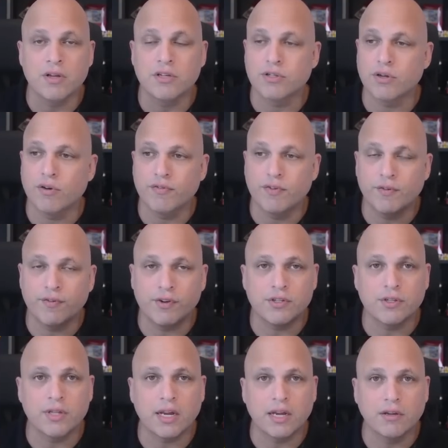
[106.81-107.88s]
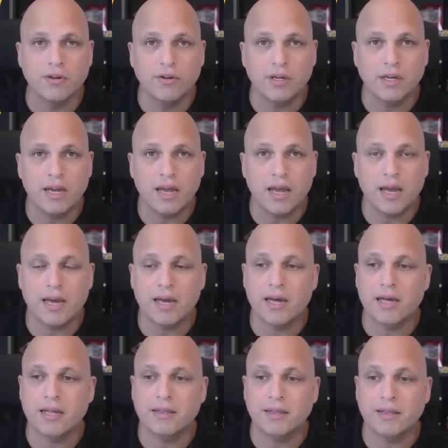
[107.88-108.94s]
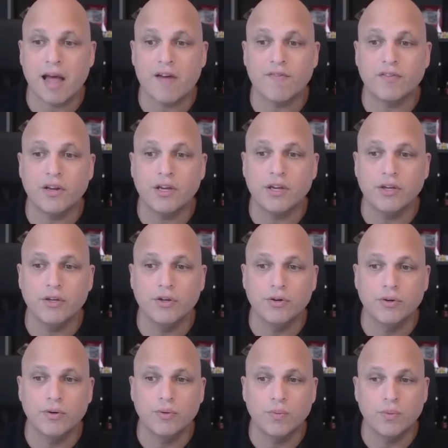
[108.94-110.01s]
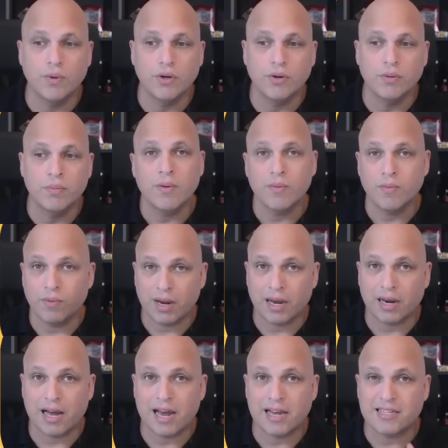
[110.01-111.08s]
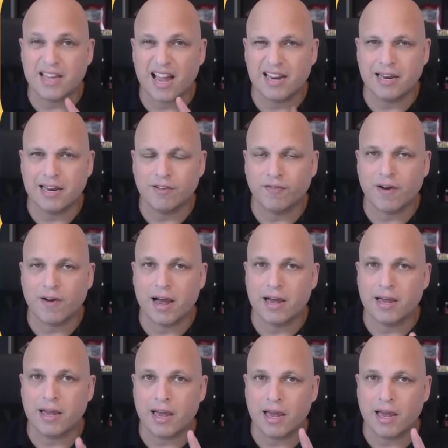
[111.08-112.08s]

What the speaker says: so feel free to take a look and definitely you will realize, identify,